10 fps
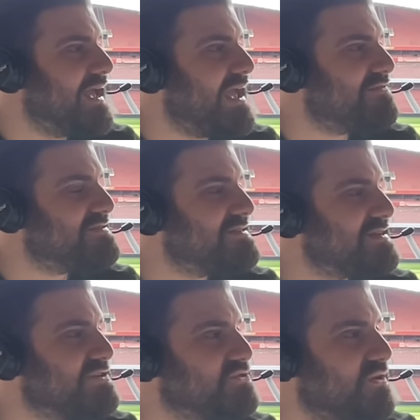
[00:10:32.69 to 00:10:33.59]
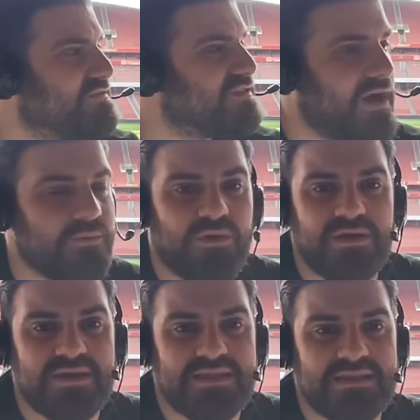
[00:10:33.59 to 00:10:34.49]
ever since I sort of started
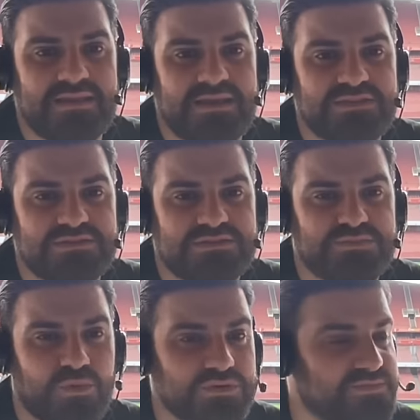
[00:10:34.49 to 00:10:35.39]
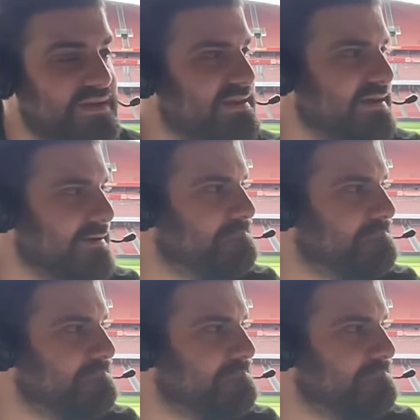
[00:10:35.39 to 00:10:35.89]
working in sports media,